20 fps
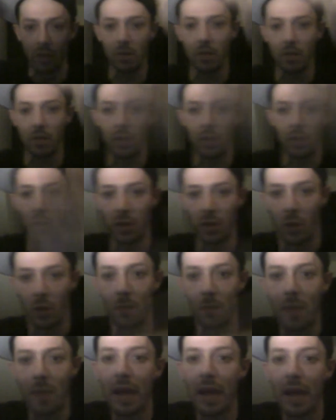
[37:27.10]
you'll
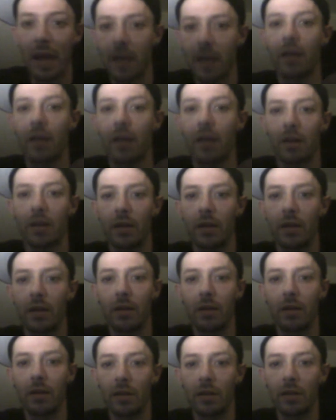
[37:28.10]
make?
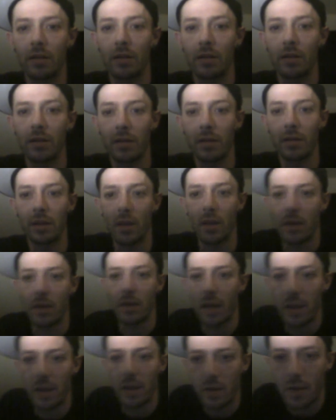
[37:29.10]
Okay,
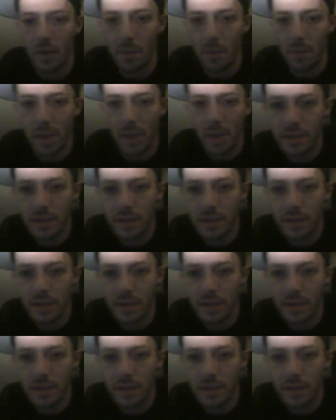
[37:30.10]
you can make.